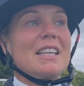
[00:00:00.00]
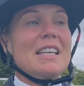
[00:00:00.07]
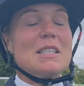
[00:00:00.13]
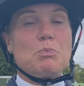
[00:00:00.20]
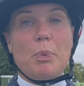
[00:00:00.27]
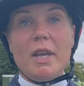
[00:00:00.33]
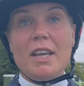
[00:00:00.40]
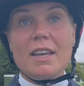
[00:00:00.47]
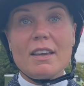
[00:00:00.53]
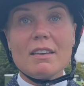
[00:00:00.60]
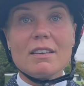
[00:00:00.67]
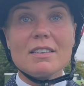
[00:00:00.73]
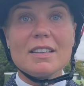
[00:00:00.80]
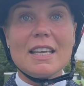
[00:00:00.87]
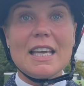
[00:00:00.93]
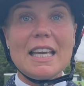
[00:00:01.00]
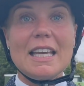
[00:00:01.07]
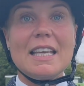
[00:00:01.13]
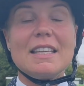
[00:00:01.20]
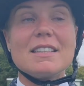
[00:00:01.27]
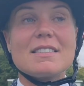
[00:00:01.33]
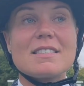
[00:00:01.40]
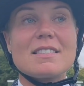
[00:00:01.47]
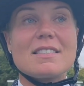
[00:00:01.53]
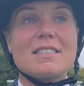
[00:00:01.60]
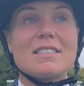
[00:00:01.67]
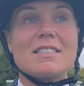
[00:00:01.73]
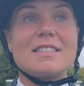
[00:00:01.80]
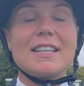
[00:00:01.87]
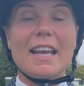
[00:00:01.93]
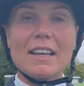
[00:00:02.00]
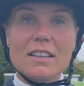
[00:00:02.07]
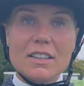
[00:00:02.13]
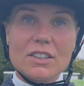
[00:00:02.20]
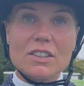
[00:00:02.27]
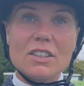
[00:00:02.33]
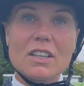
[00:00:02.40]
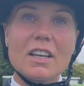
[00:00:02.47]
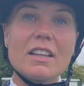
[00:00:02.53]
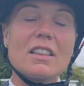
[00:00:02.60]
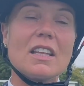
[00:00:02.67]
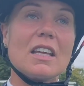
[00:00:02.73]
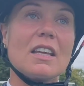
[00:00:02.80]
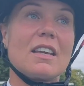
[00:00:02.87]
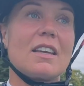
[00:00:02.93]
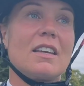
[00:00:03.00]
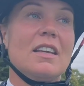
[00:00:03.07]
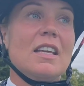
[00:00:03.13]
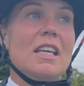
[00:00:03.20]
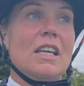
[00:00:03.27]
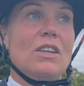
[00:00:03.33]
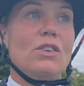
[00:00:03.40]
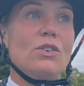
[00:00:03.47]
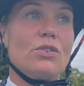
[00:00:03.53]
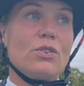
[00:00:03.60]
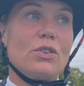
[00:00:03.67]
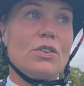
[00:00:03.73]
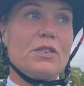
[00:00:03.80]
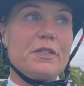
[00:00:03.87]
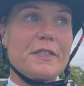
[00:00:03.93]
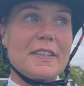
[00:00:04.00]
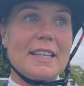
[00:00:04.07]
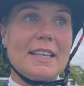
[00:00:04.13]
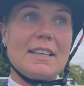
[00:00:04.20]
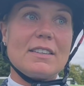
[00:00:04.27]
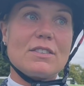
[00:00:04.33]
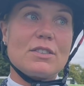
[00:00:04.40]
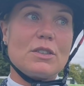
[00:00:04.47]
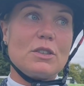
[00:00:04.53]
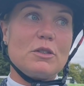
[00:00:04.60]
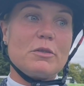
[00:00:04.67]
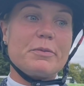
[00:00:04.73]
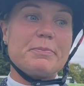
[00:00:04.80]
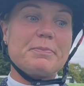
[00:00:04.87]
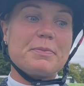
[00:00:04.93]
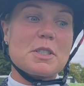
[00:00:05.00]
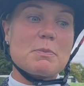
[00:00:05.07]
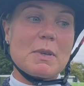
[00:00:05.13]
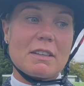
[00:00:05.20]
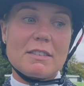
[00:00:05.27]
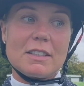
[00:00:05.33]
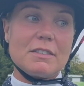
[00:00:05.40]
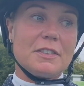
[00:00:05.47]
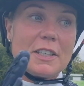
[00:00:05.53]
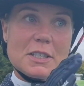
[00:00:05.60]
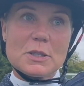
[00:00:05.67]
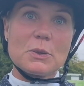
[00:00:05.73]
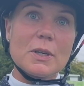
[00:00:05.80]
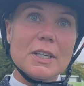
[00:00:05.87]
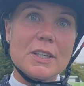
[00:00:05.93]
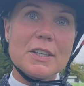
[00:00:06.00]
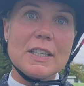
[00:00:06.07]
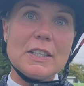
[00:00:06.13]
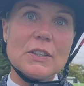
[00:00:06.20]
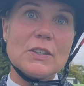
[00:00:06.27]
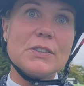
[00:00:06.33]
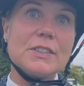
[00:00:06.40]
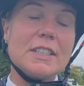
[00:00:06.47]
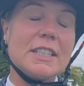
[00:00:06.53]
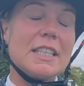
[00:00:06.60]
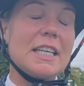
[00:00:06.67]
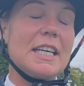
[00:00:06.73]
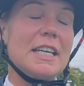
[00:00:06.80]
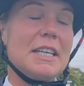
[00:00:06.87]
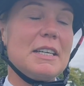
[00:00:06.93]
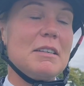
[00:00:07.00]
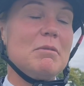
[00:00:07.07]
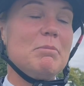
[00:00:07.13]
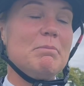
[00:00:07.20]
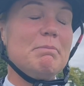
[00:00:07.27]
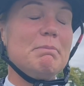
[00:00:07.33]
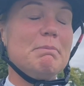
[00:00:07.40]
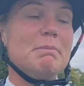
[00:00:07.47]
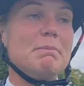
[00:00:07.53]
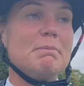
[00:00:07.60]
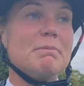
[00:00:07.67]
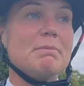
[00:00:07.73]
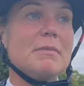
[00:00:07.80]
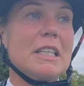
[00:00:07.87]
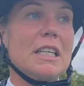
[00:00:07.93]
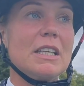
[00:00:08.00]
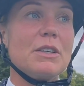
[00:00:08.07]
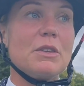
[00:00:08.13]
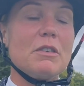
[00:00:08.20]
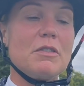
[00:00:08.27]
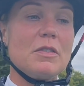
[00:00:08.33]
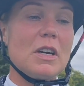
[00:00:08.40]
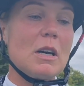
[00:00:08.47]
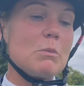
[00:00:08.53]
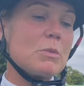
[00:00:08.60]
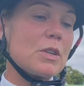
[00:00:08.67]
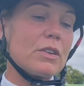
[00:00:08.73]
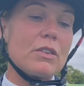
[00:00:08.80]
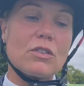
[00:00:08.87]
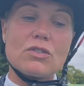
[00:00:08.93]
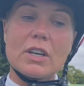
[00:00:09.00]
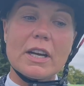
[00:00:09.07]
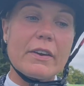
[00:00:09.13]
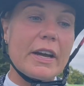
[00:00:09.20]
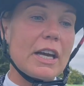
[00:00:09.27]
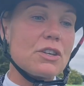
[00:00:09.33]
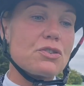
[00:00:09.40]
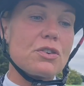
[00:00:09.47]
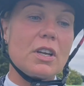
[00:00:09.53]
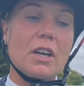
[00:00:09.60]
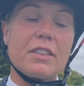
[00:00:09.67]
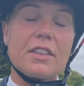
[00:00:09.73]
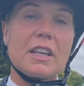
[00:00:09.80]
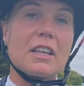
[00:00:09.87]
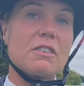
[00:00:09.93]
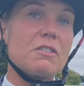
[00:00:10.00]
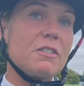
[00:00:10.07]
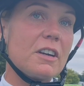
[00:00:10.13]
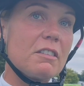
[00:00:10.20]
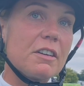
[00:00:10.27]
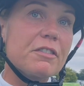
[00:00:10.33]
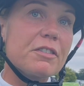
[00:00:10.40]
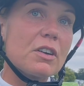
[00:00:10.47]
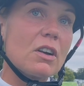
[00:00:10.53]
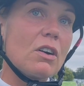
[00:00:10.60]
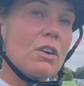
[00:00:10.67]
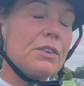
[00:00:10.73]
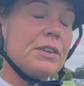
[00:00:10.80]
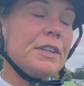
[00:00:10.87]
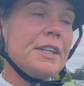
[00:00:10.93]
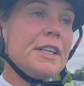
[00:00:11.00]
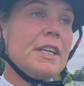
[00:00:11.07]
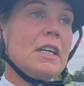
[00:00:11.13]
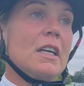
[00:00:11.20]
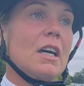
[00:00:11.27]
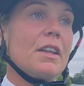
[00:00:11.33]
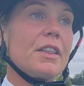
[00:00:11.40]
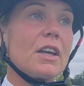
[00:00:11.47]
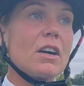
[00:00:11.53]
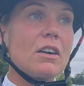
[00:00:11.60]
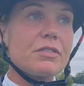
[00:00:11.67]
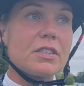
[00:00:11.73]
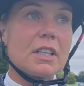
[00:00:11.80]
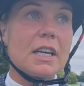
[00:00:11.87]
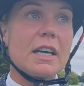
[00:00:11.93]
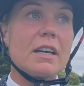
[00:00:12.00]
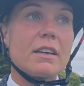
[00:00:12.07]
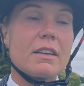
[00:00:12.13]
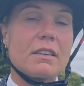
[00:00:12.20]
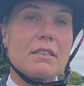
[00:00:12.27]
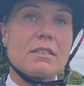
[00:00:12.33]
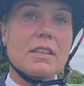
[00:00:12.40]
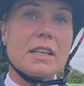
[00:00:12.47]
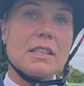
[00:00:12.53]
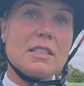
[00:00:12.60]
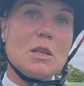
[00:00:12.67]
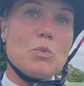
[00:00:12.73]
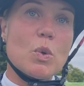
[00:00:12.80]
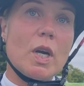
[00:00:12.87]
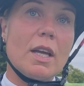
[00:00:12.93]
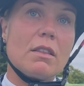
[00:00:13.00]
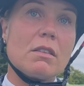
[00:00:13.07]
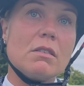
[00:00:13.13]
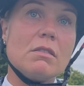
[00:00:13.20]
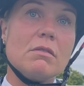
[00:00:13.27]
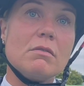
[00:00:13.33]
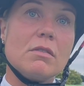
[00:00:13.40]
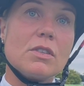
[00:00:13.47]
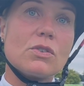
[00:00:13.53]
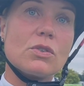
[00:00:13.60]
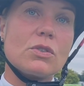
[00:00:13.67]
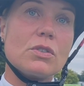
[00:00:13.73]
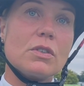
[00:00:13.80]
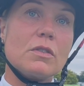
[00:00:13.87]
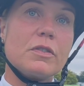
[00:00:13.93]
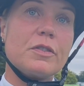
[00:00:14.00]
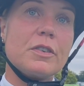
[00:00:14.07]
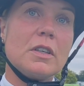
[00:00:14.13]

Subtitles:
It's big, it's technical. I think you sort of get smacked around the face quite early on. You know, up to the trout hatchery, I think it's very full on. I think after that I can take a deep breath and sort of